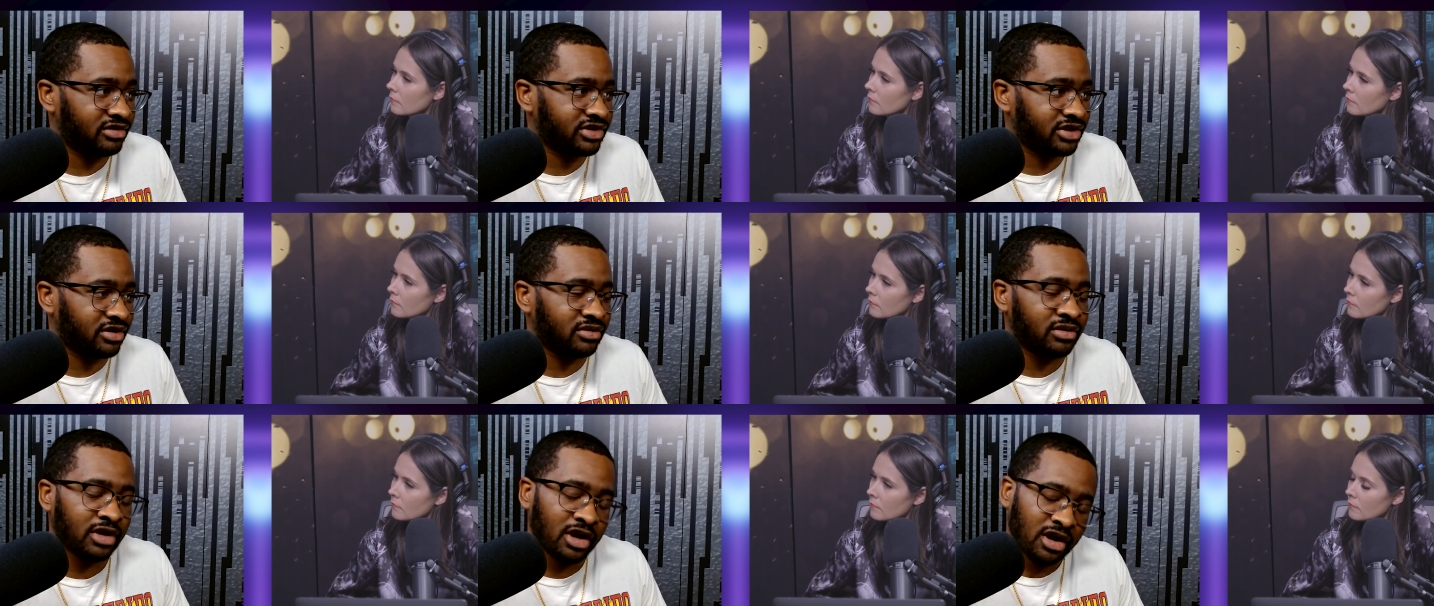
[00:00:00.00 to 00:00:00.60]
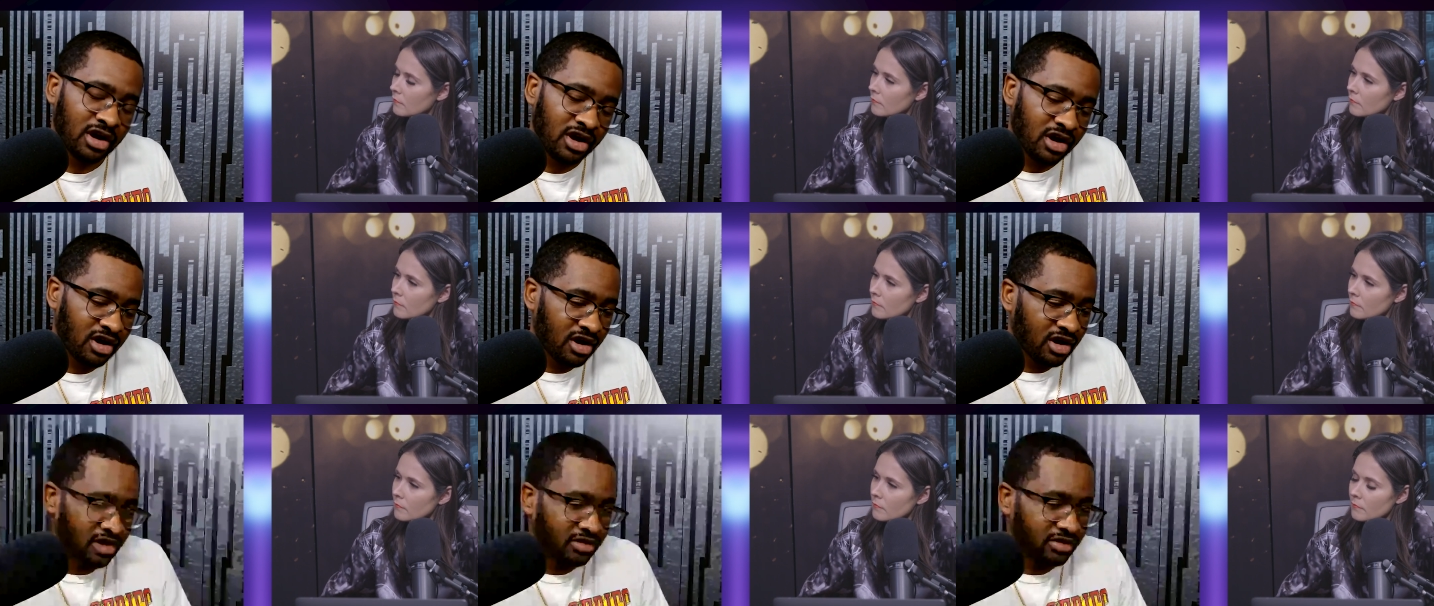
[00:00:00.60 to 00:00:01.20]
Speaker 1: So
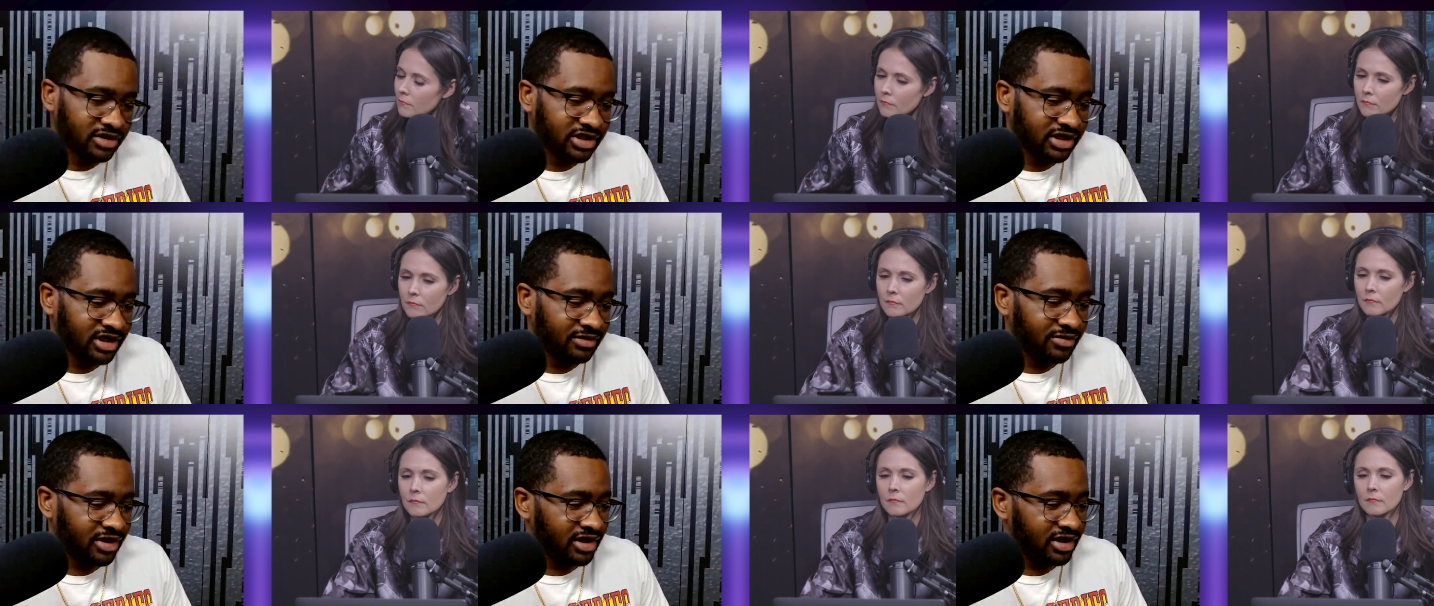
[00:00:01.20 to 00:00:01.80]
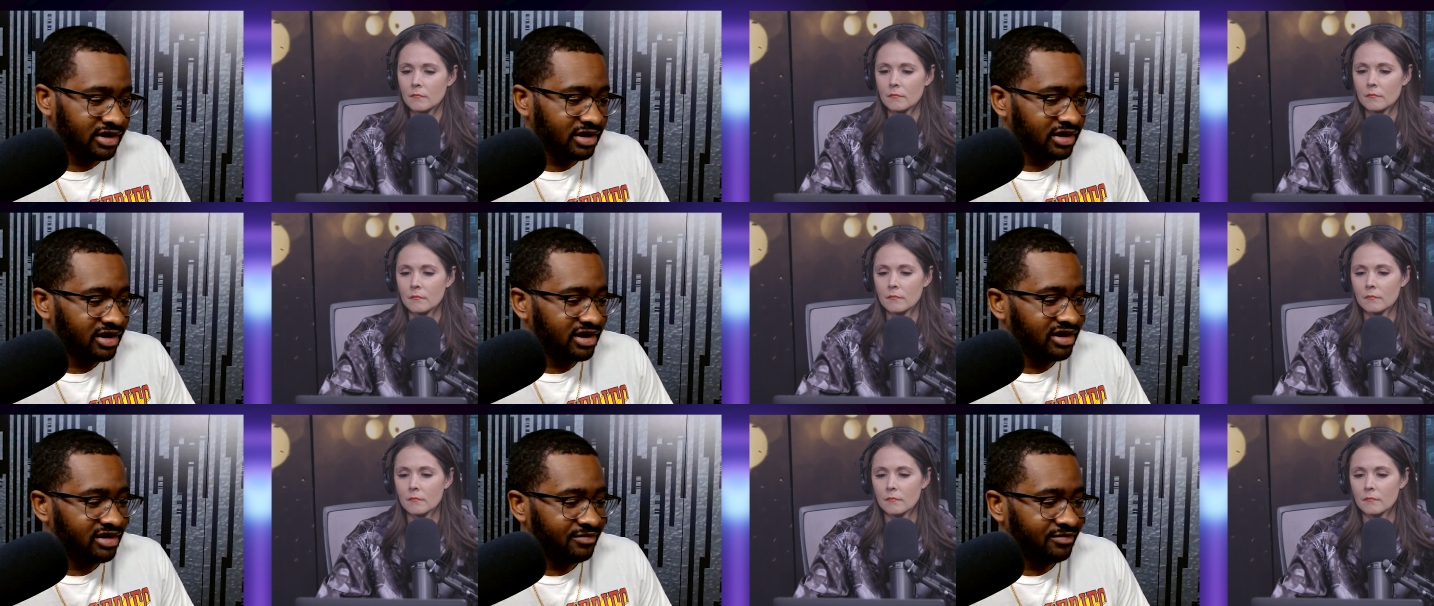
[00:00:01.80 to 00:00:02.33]
we'll see. But oh